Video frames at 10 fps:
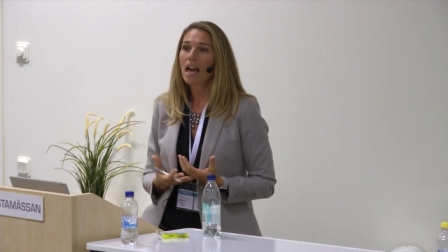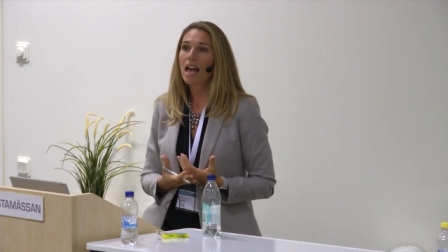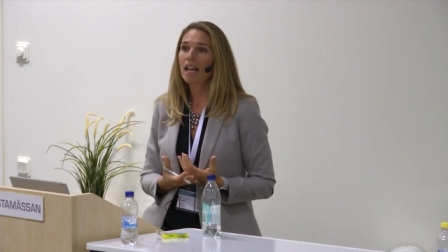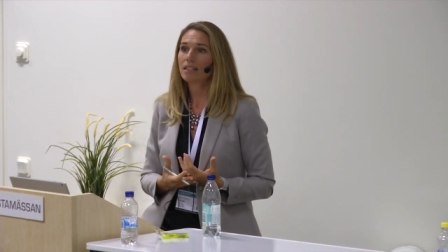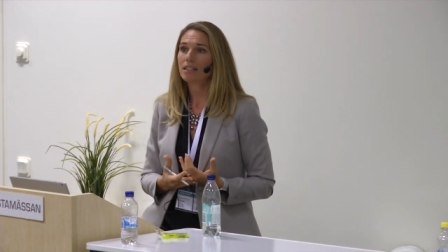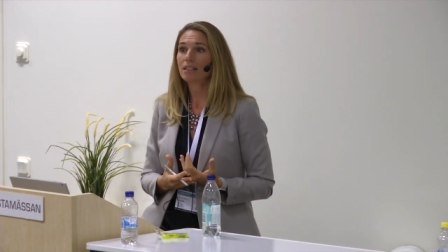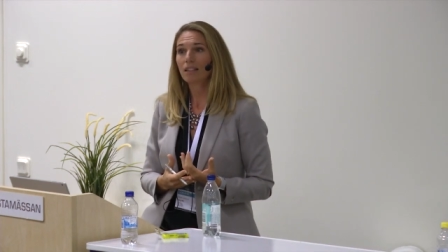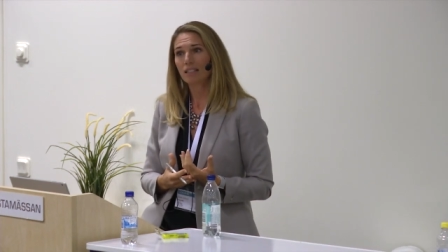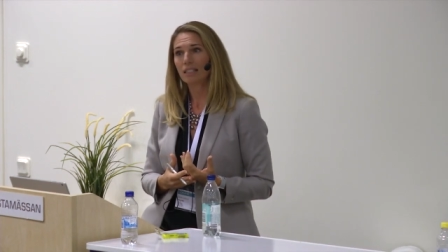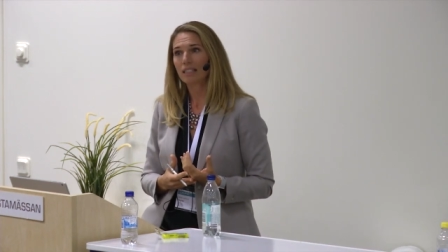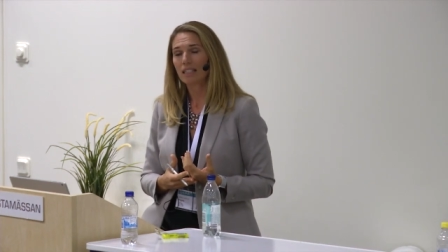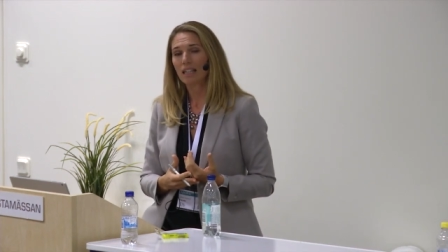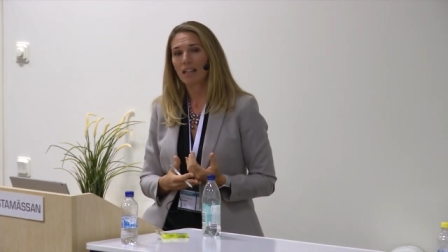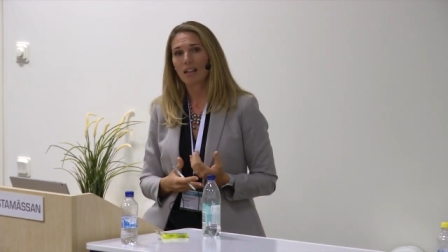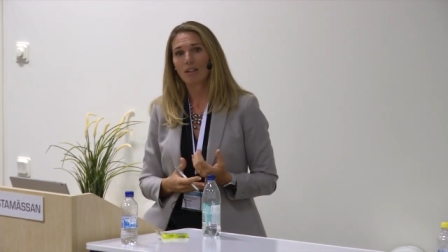and done it
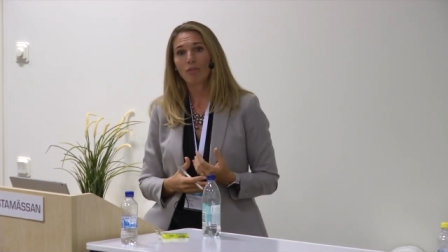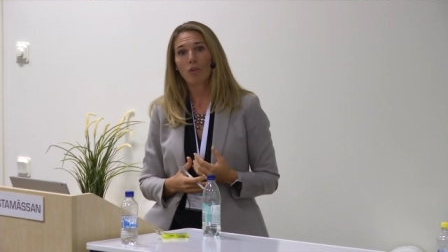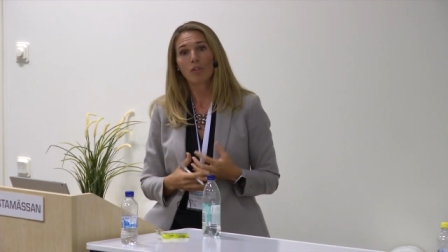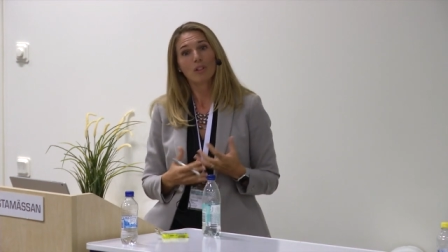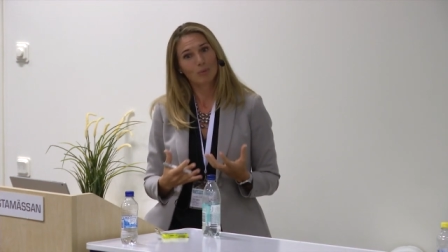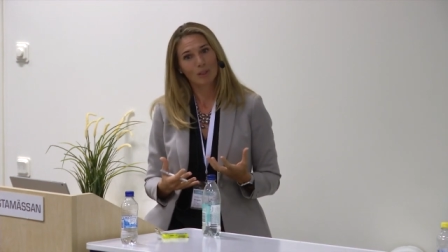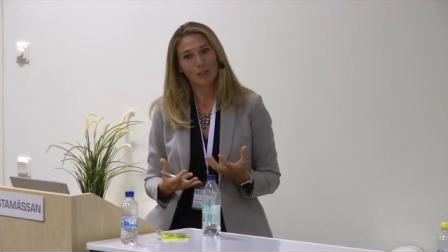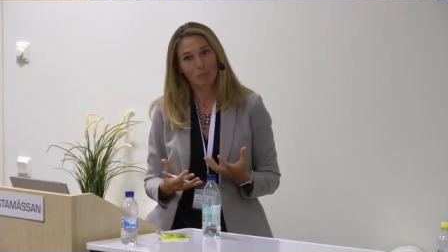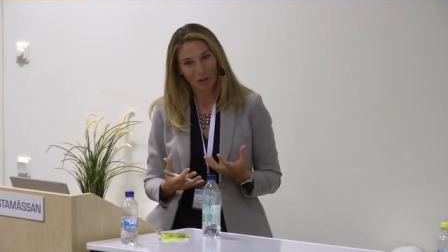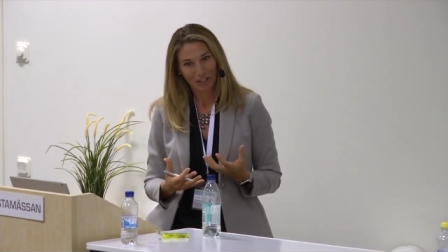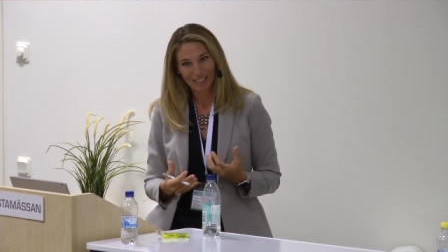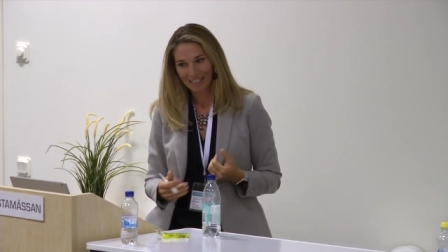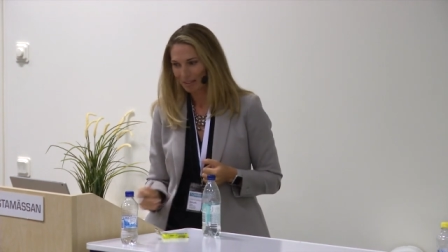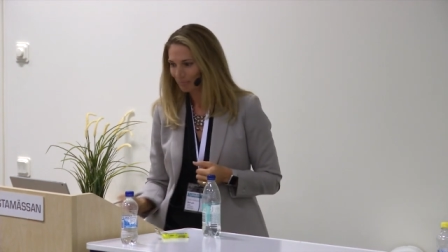uh, for the Swedish market.